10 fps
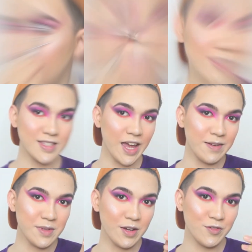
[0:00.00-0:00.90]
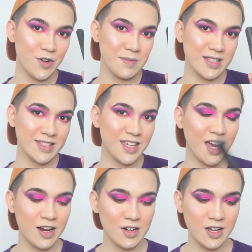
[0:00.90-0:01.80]
So it's time now for
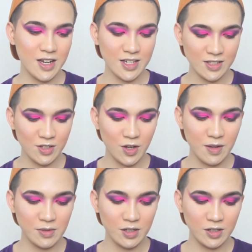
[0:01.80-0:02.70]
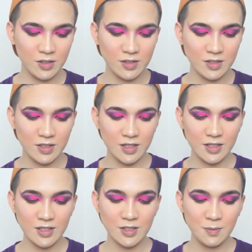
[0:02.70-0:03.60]
mascara. So I'm gonna use
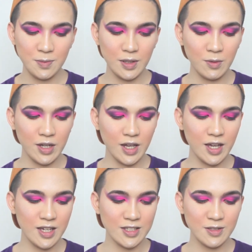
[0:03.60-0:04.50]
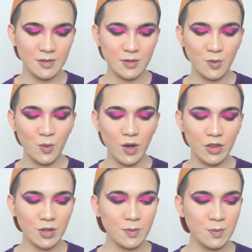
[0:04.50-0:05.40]
this BYS
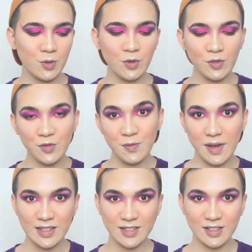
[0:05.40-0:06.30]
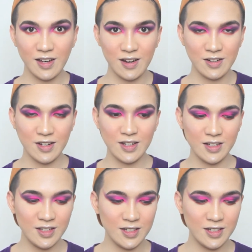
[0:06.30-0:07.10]
waterproof mascara.